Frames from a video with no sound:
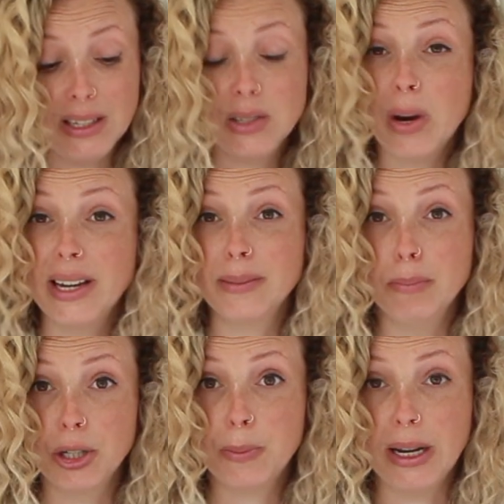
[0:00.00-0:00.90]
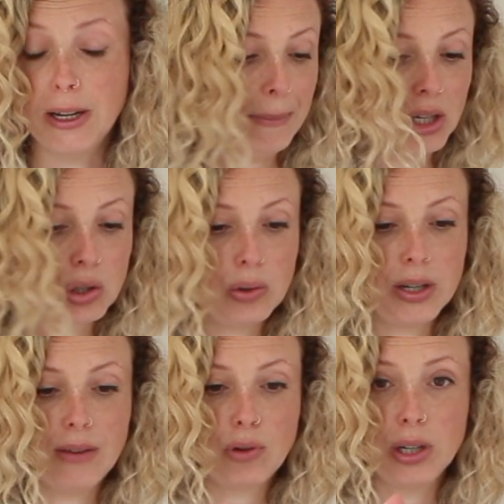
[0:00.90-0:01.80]
way is much better. Make sure
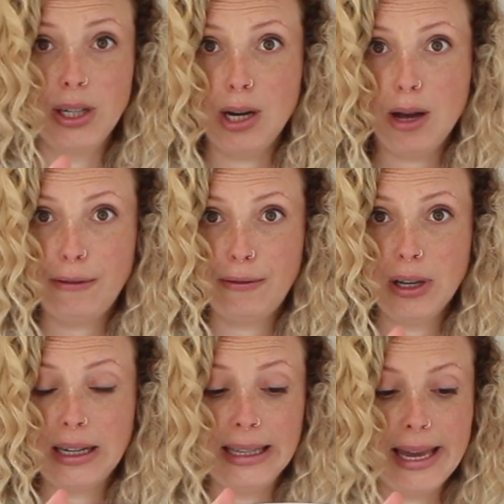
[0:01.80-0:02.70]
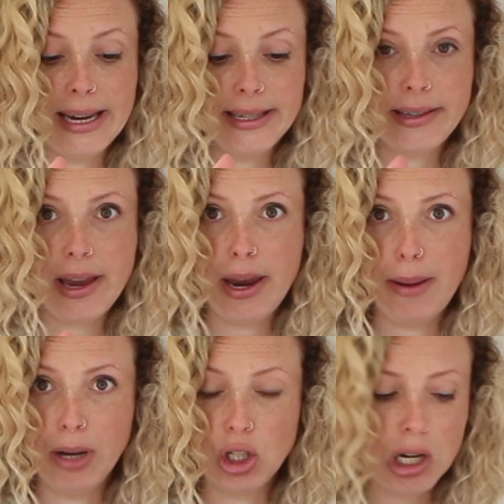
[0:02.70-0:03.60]
that I've got enough glaze
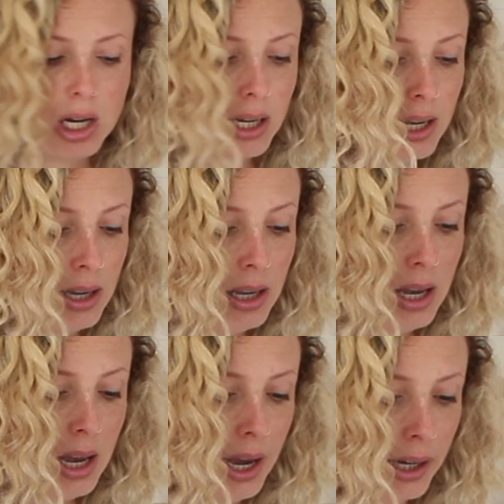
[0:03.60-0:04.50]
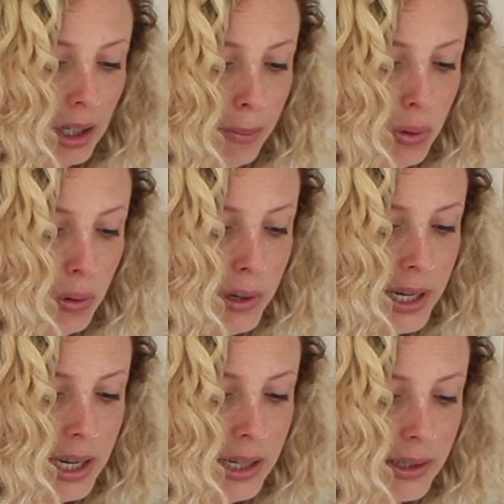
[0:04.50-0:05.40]
in my jug. I'm going to pour it
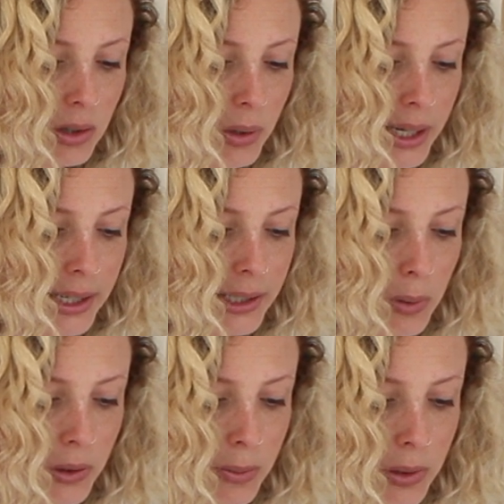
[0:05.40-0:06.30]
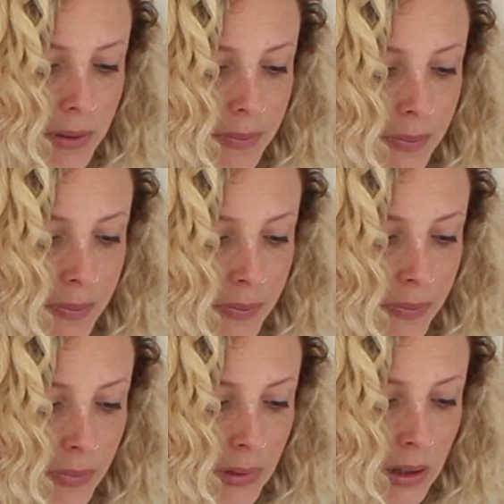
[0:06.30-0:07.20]
in as quickly as possible,
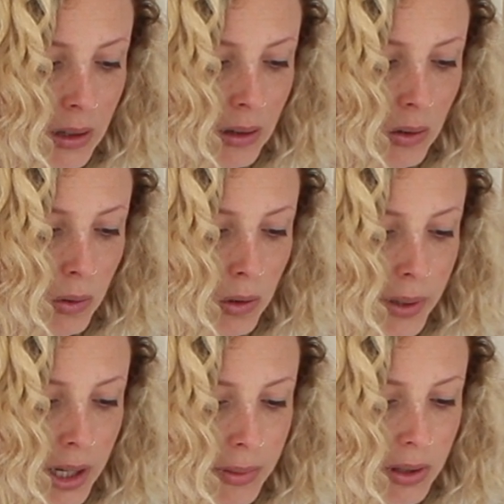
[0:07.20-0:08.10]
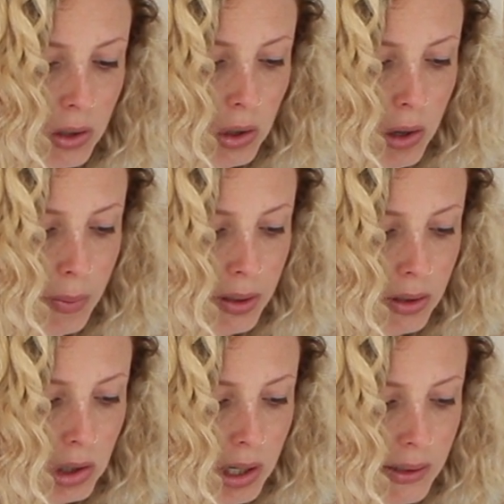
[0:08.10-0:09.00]
all the way up to the top.
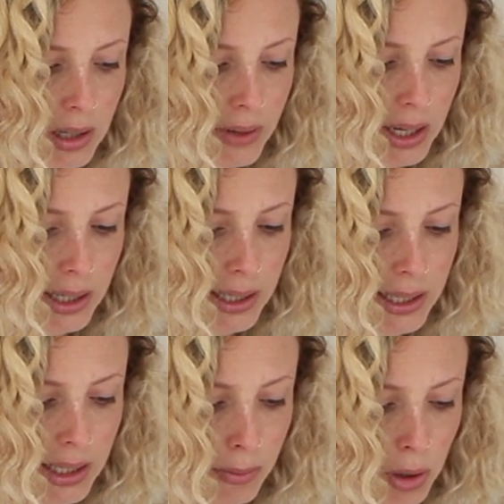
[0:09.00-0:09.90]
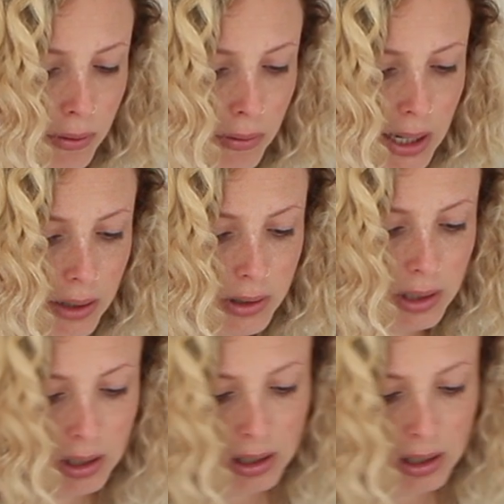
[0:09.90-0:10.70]
Just give it a little move around